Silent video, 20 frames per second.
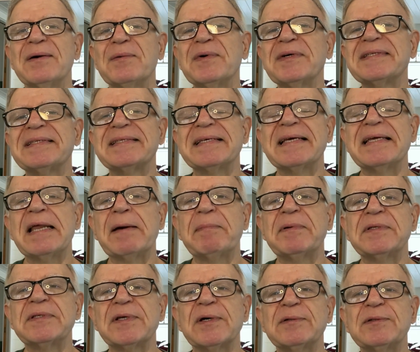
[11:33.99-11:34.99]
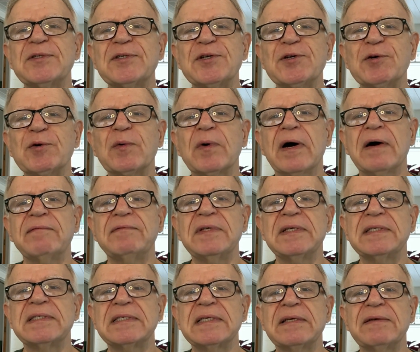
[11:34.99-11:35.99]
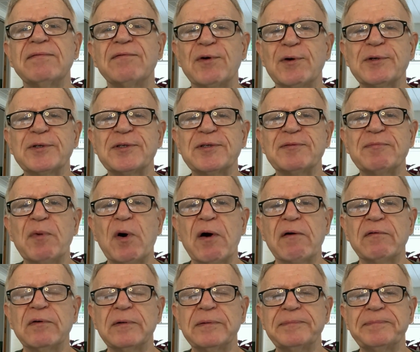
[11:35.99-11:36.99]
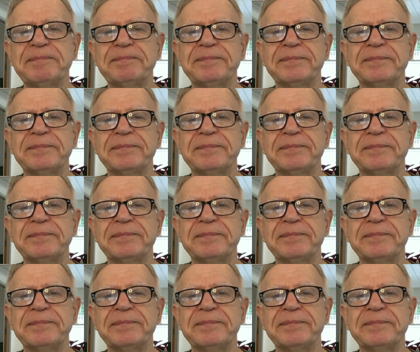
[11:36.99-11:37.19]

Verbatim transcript: We'll see in episode 2 of DC vs. Marvel.